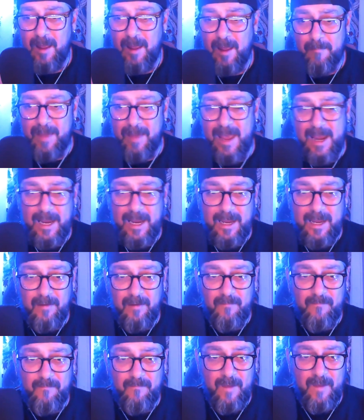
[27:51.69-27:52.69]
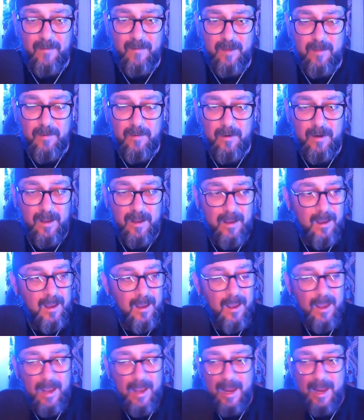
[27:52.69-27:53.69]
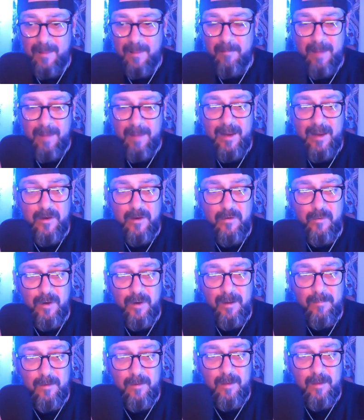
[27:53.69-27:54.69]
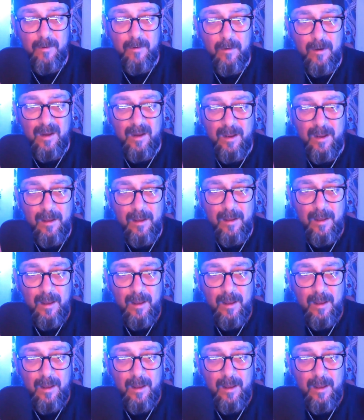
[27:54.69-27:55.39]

pagan community and the mainstream community,